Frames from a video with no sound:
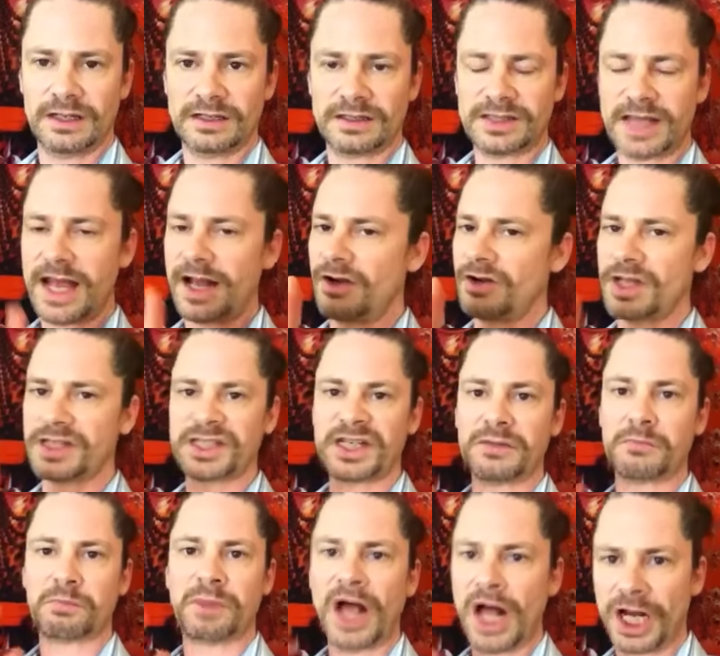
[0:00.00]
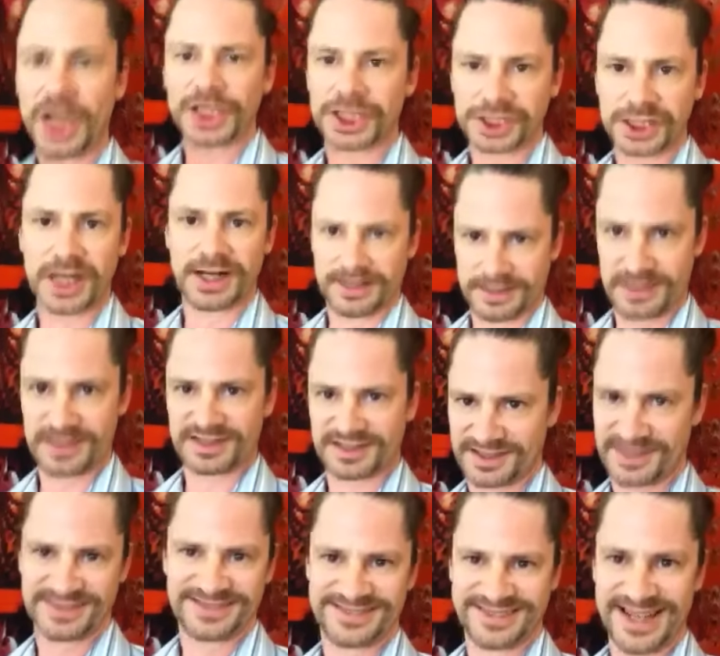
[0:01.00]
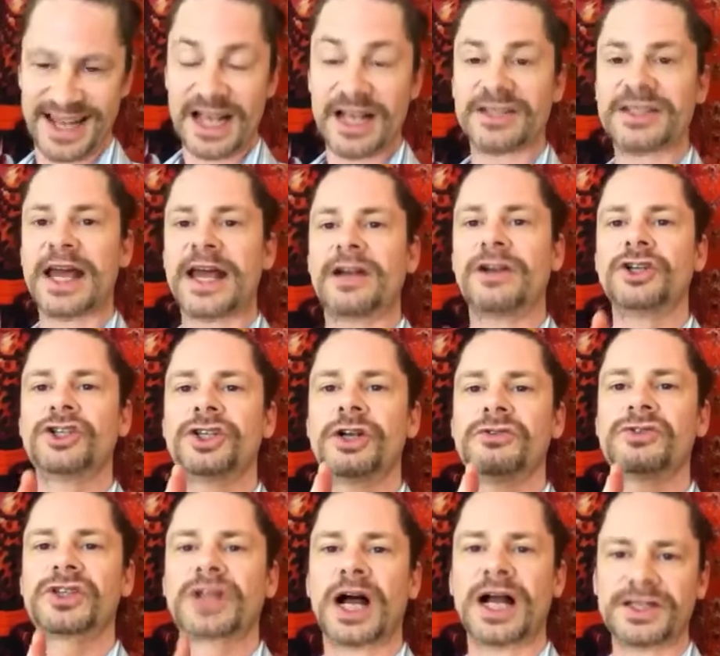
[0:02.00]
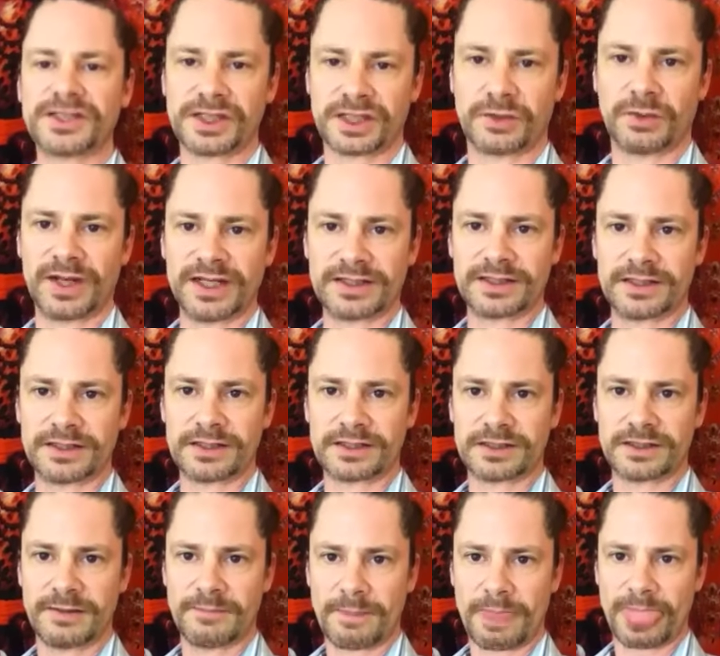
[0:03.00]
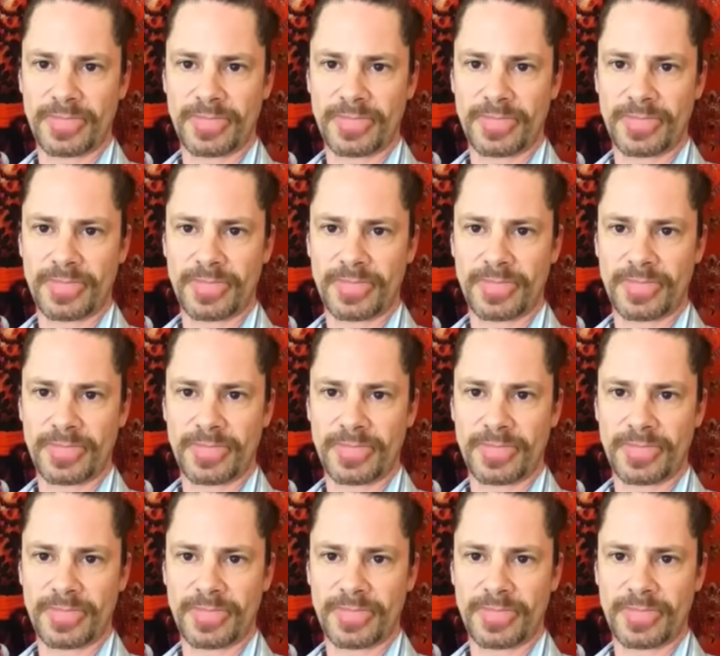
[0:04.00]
Saturn doesn't punish us. Saturn shows consequences.